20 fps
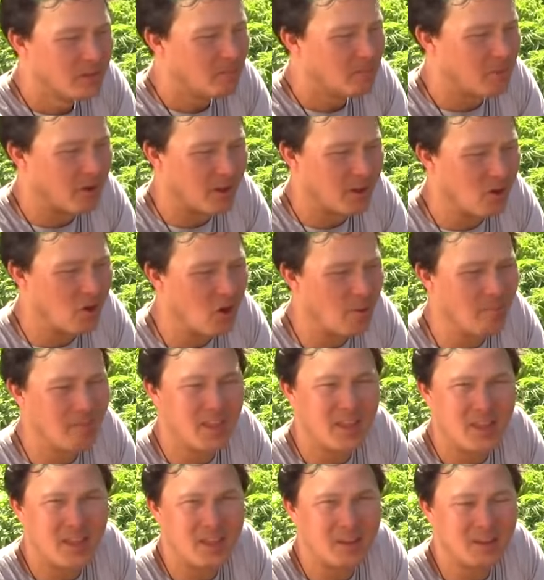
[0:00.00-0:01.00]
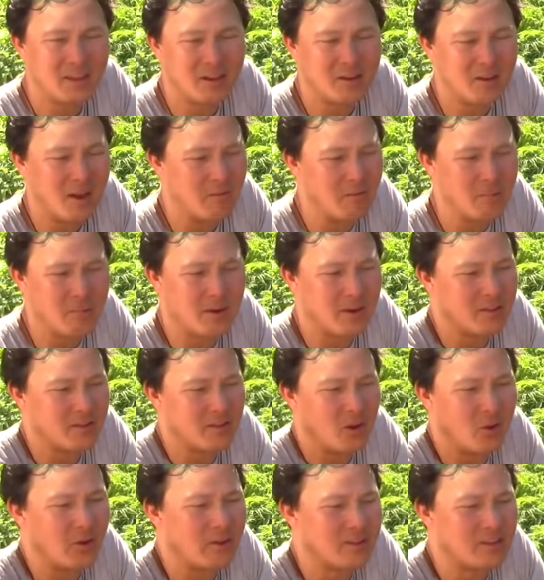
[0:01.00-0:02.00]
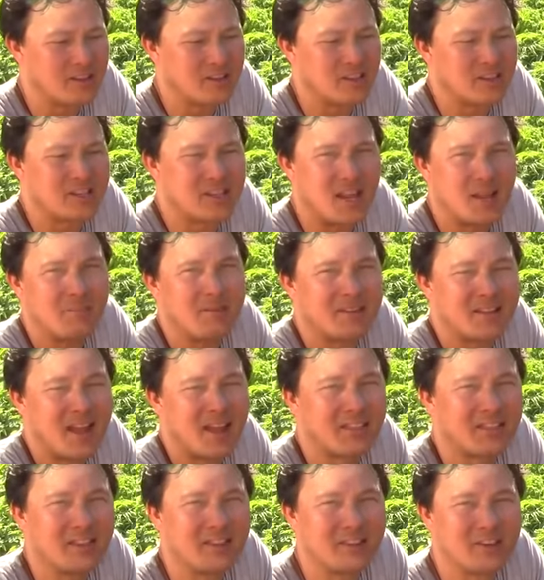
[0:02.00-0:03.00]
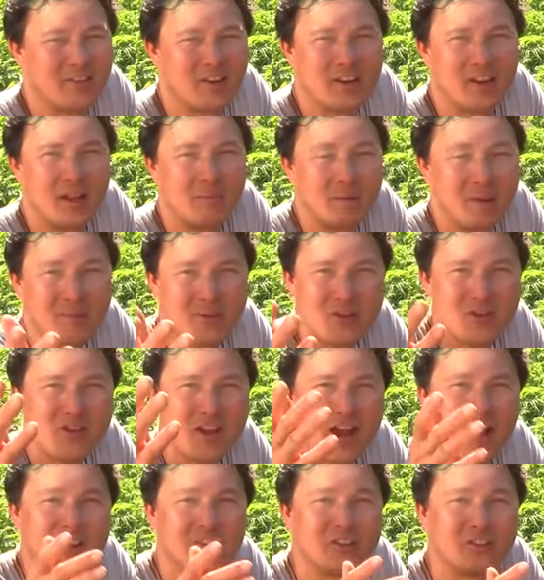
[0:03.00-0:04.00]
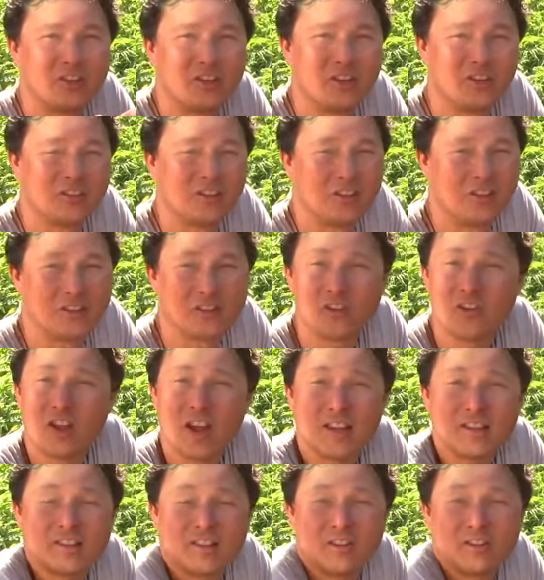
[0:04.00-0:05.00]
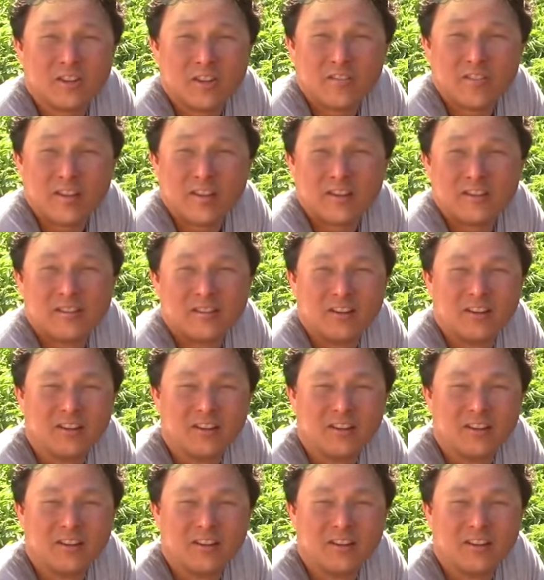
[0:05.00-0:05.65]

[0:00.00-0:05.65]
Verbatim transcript: Bring it home and they eat it, and everybody always eats the same exact things every day. Maybe you guys are guilty of this. Are you guys guilty of it?